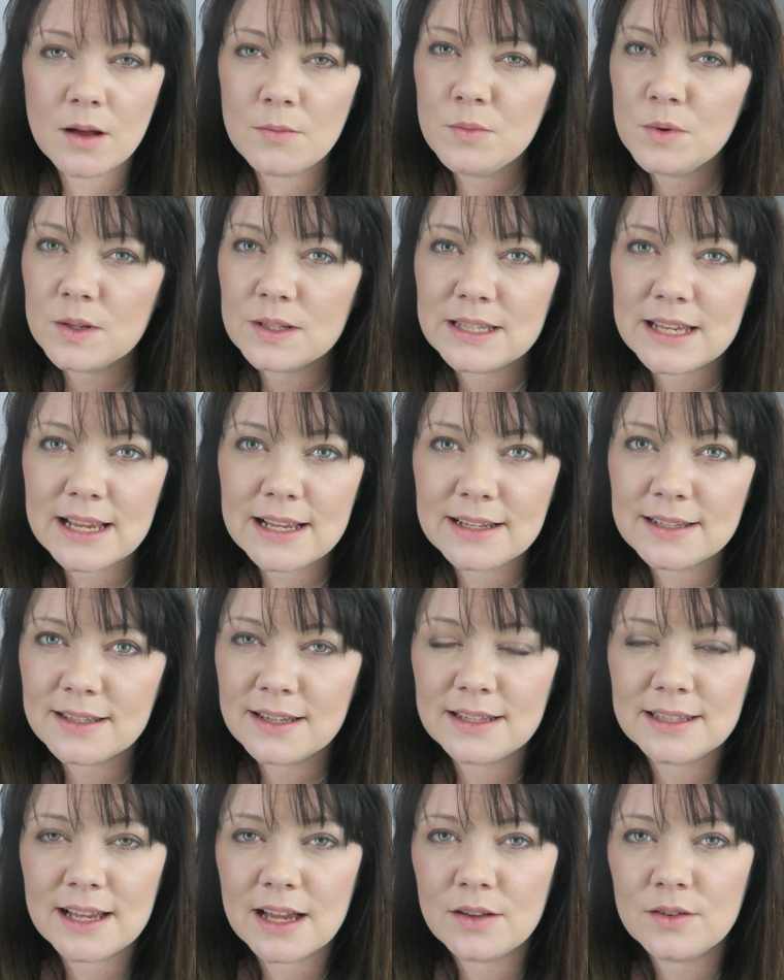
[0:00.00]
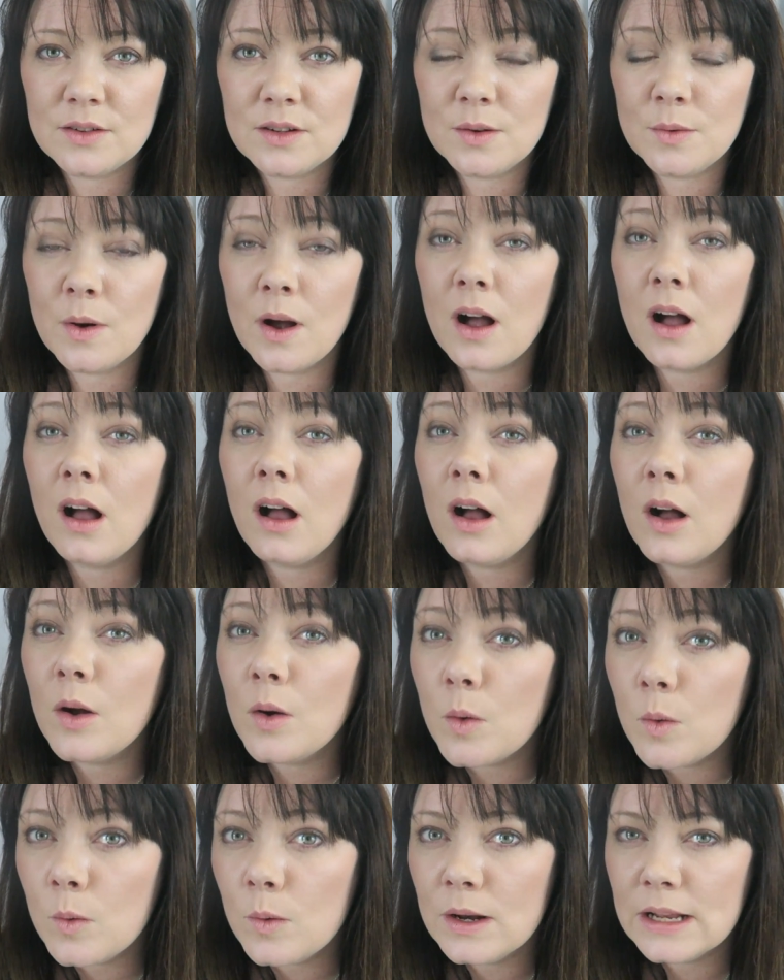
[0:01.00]
I'm not saying sit down and do a
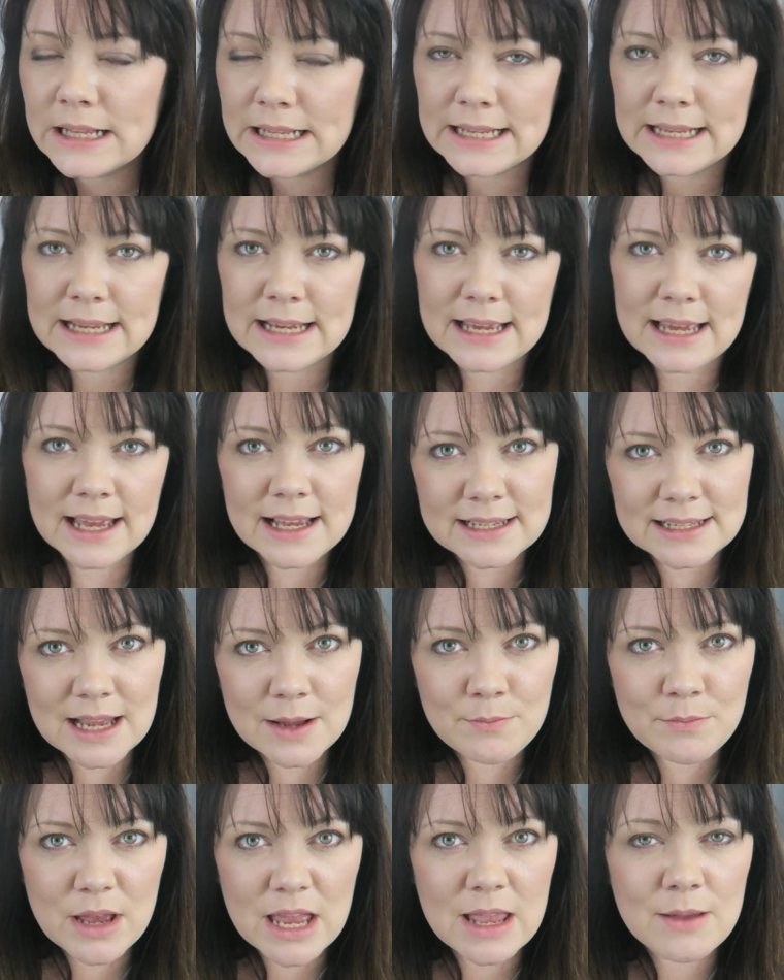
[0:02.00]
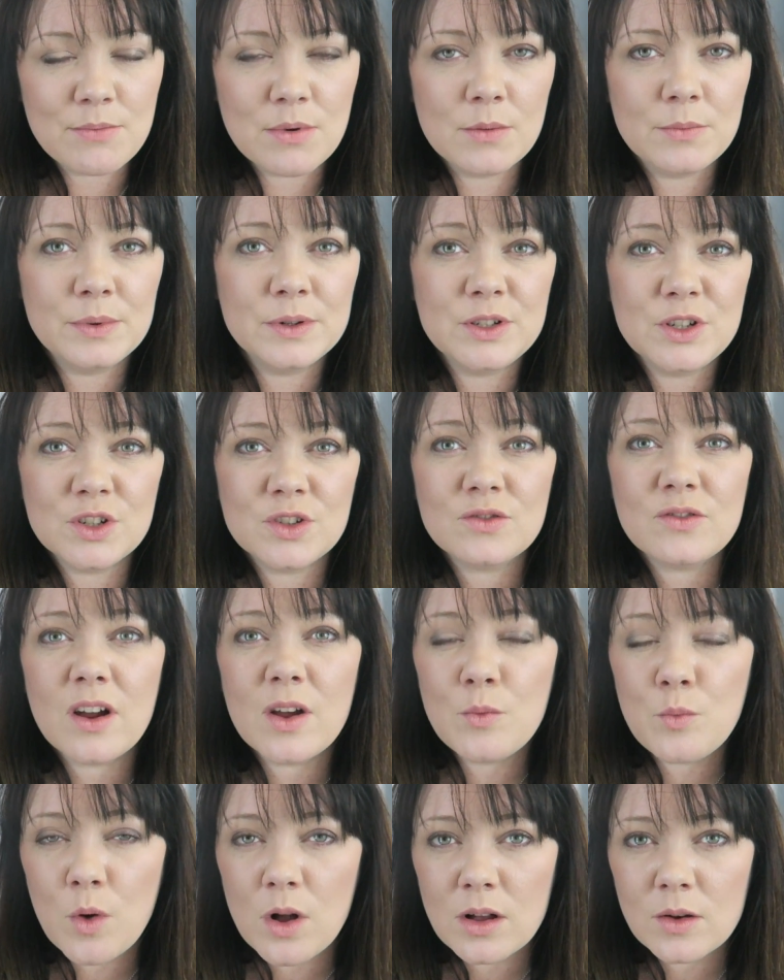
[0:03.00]
whole exam paper, but just
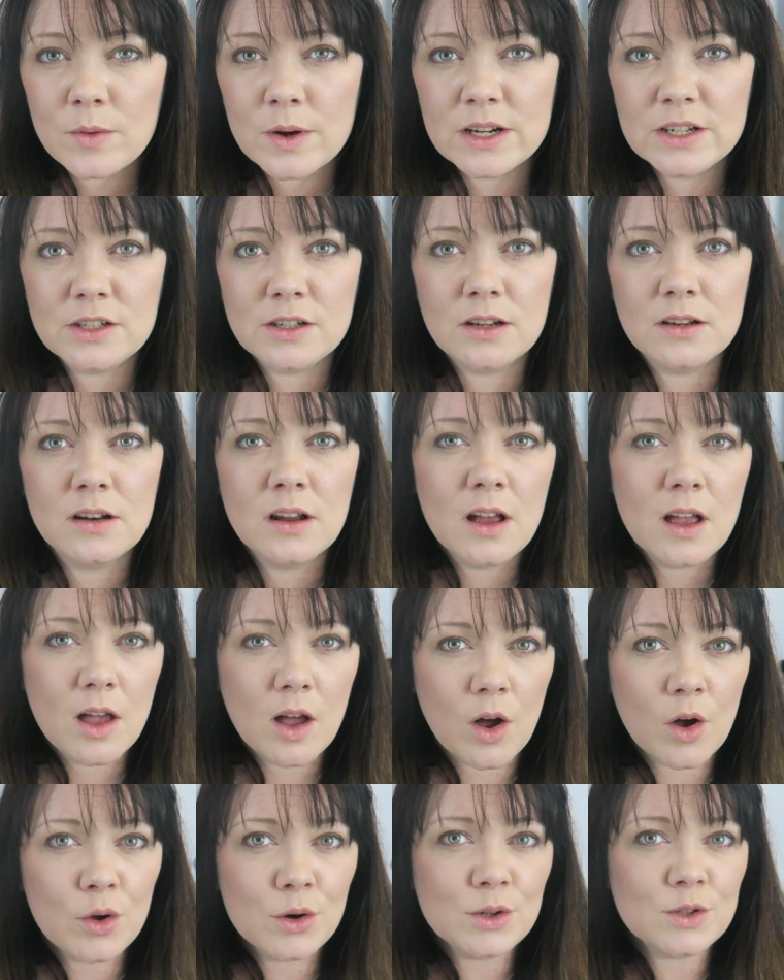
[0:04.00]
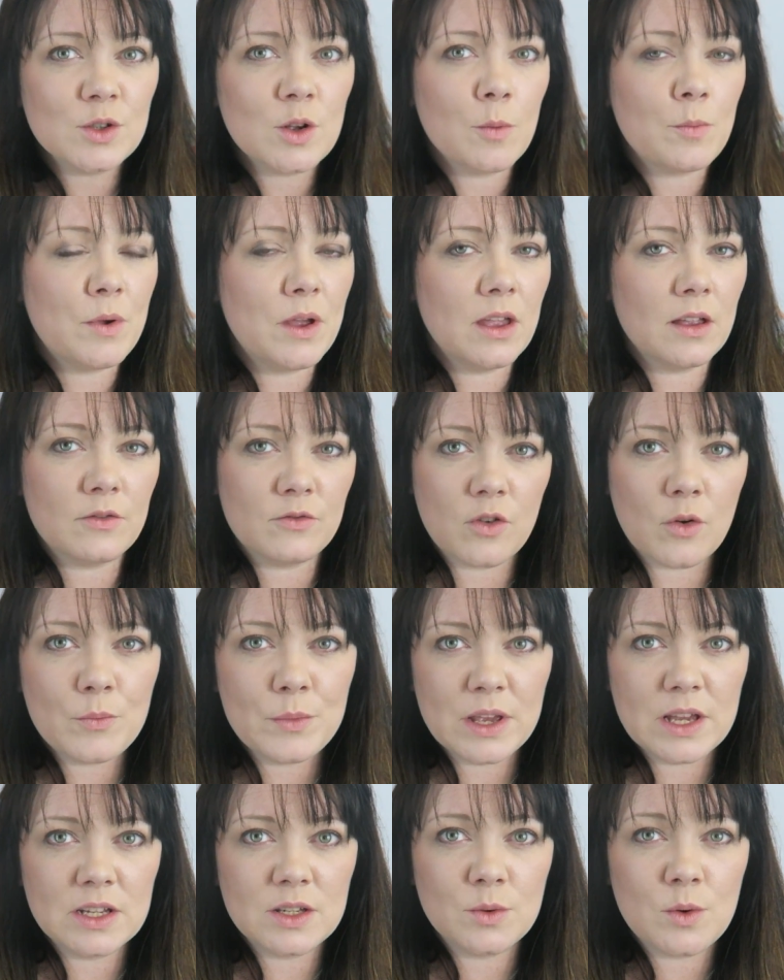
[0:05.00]
try one question on a topic from
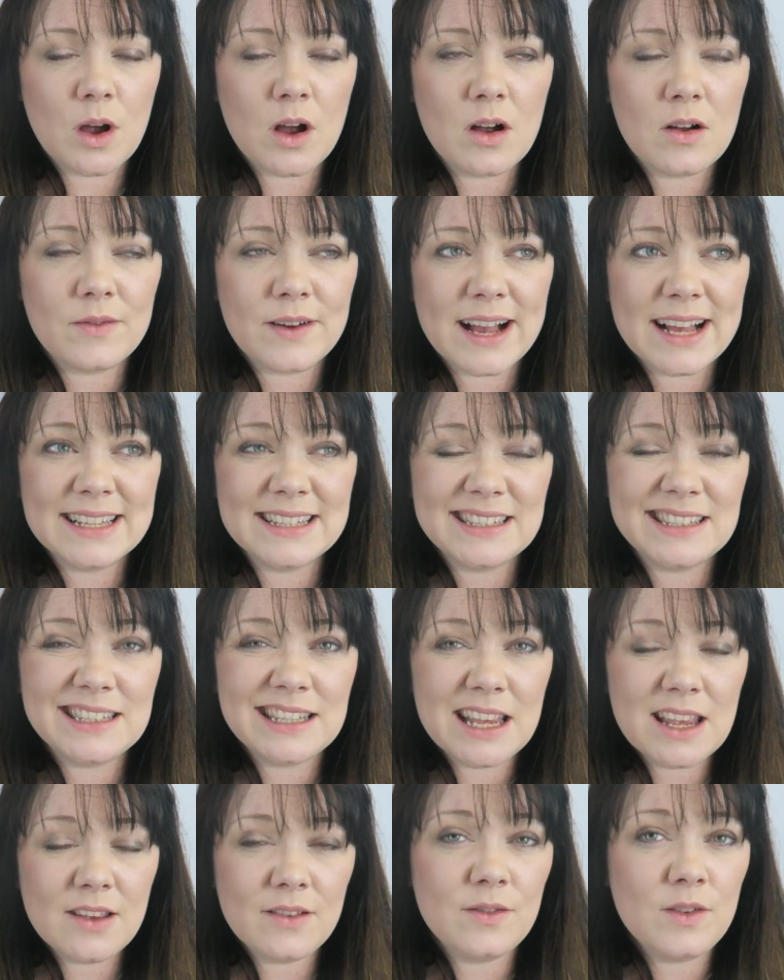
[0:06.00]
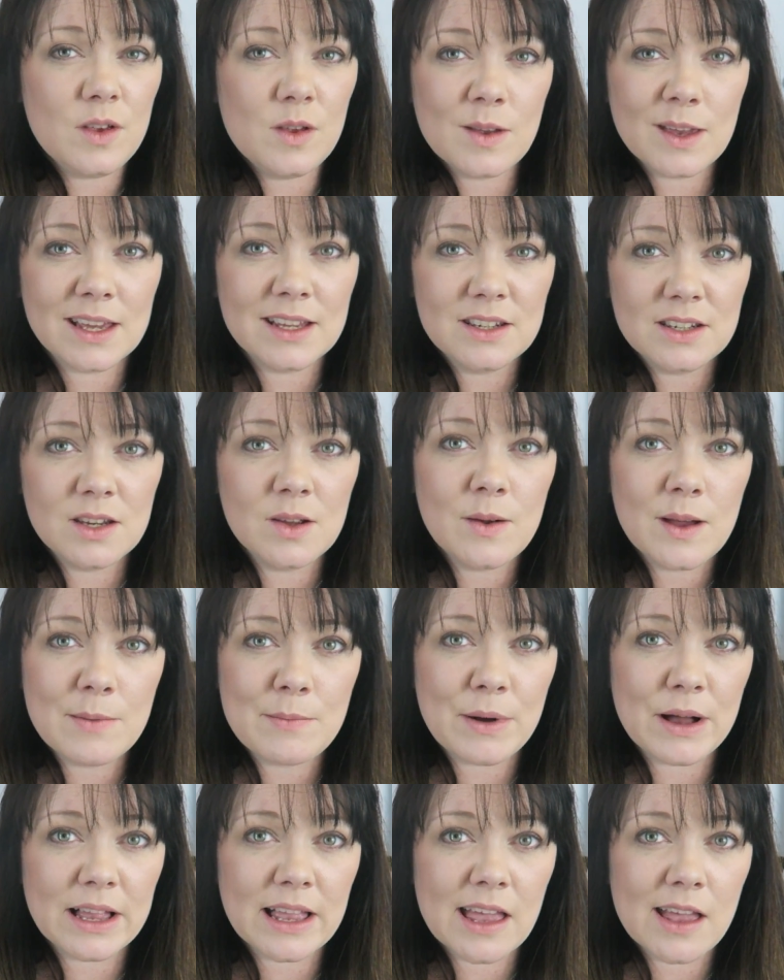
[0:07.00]
year twelve and see if you can do
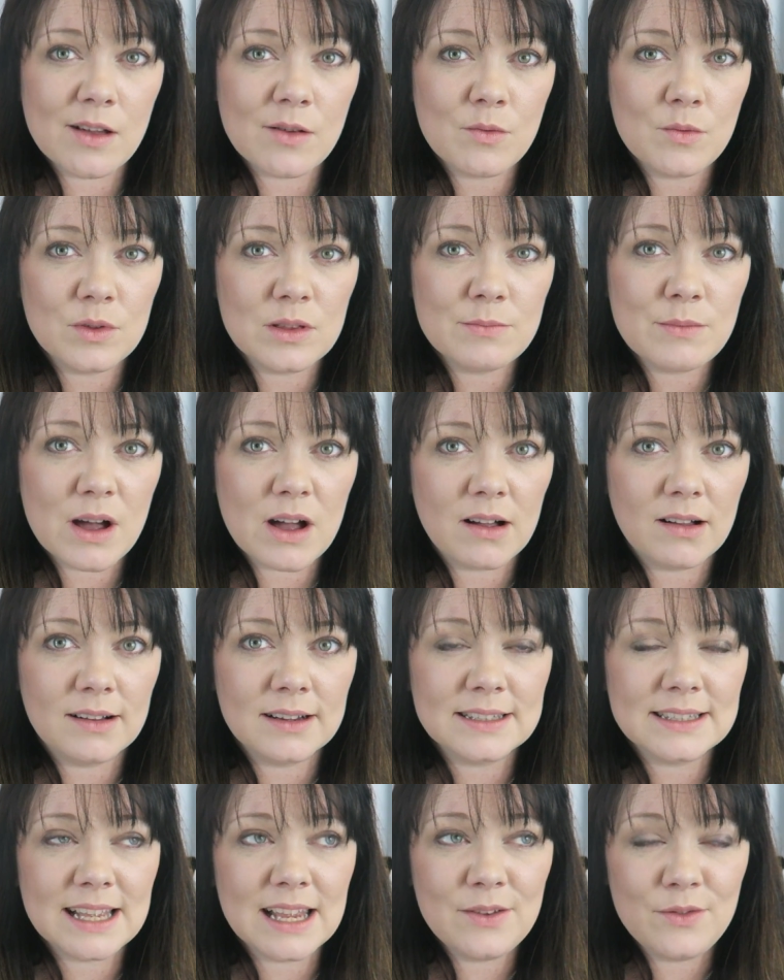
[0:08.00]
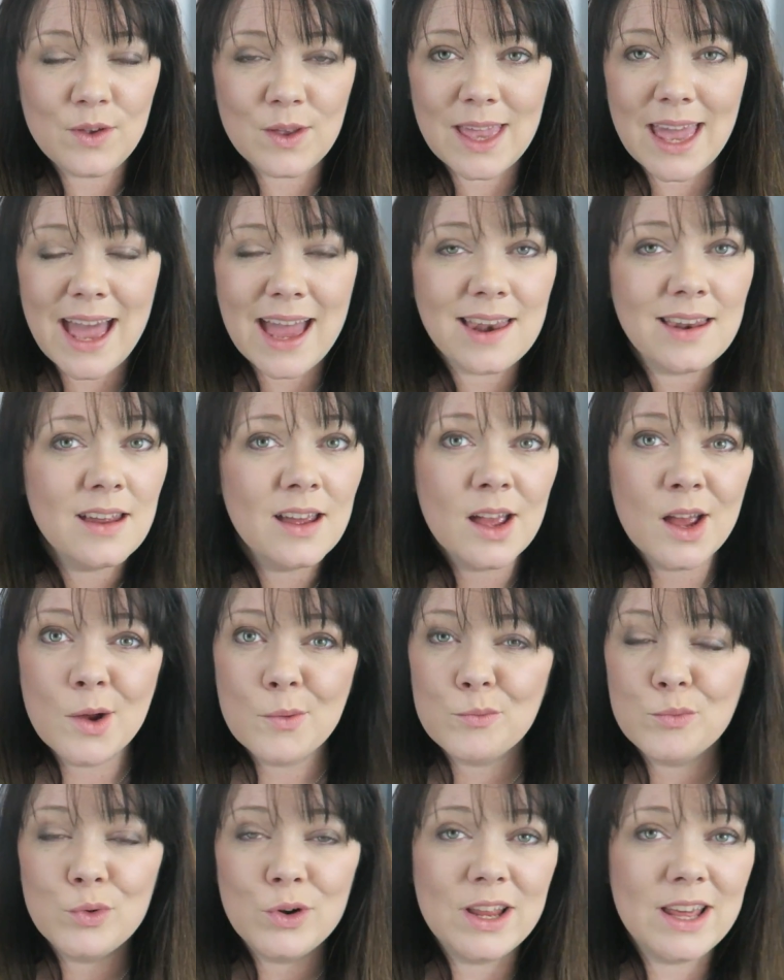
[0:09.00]
it by getting all the marks. If you can,
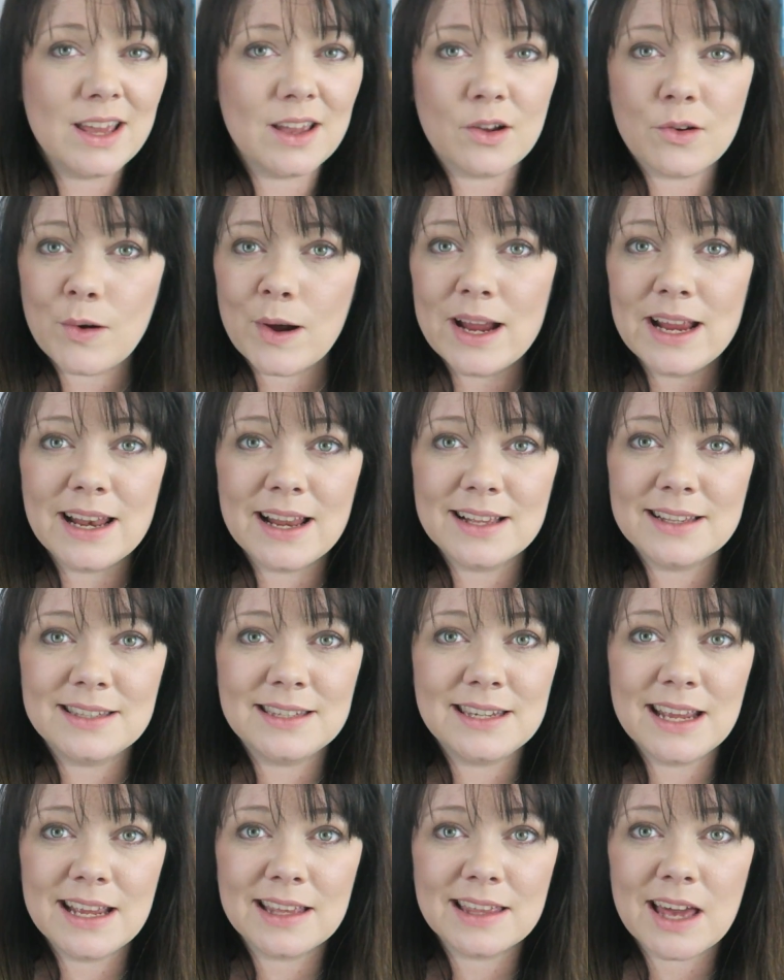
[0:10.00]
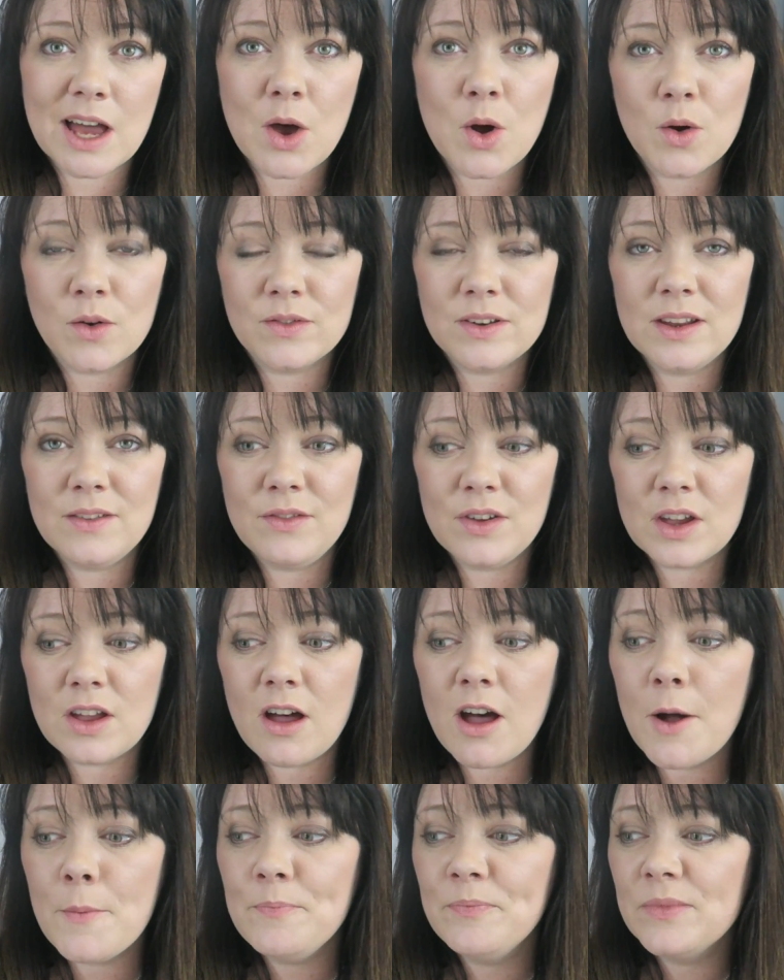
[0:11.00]
brilliant, great, let's tick that off, and if you
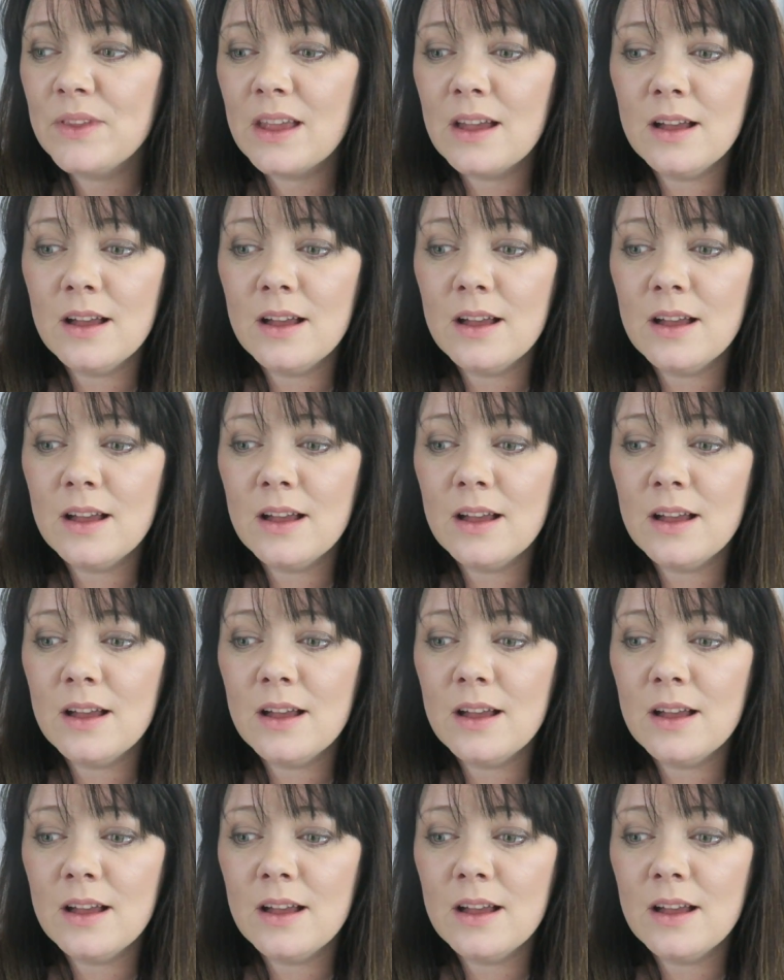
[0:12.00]
can't,